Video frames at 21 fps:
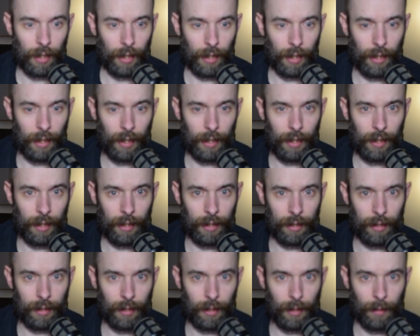
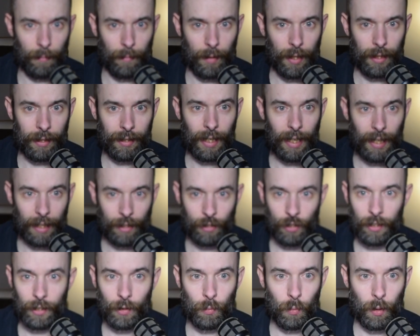and there's
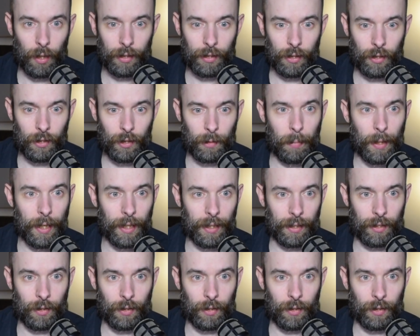actually one to spare.